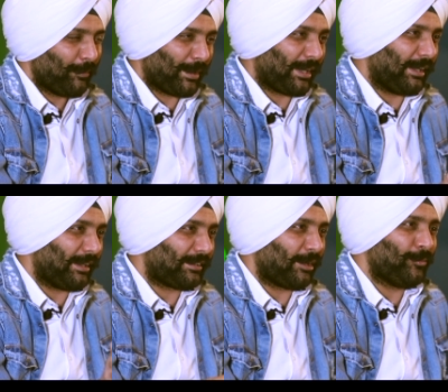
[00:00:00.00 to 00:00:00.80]
But in
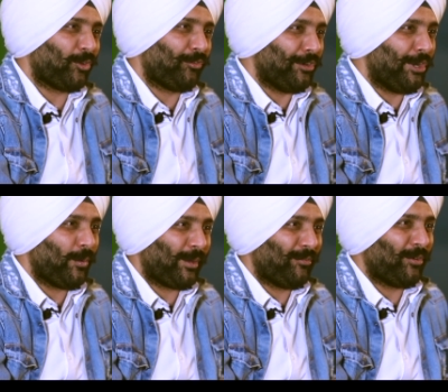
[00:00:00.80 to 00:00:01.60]
a terms of video
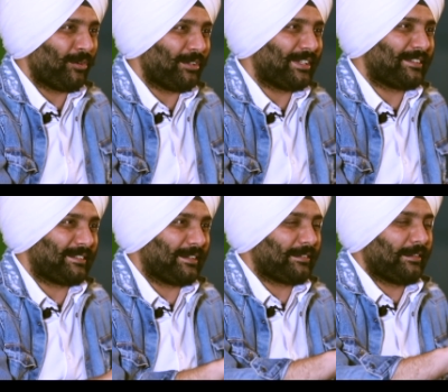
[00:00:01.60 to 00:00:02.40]
and photos, it's
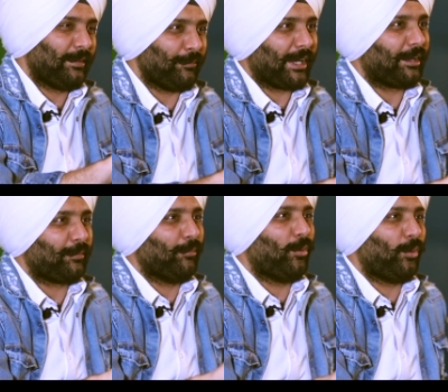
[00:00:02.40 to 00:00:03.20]
just make it
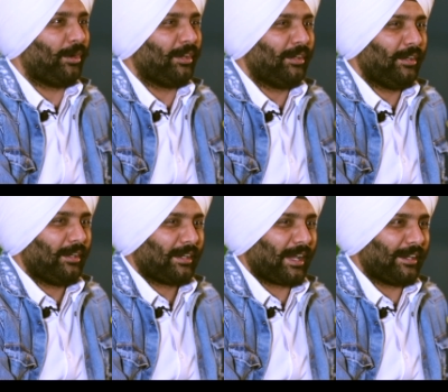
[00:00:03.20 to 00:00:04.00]
more
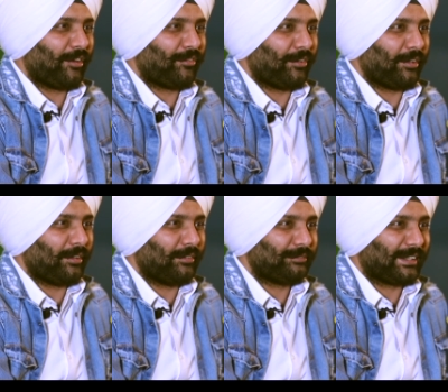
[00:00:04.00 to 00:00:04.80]
kind of a